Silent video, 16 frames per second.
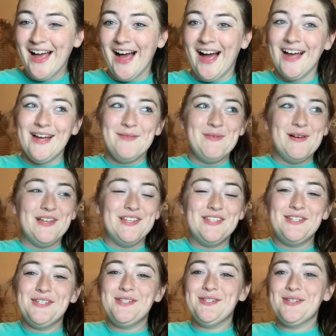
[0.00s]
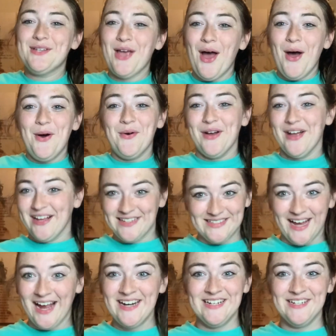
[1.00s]
I am so
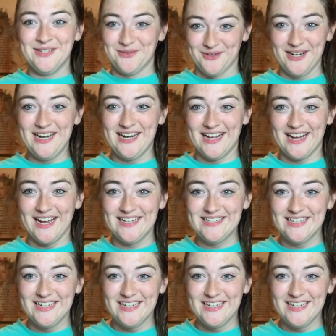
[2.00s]
excited to read it.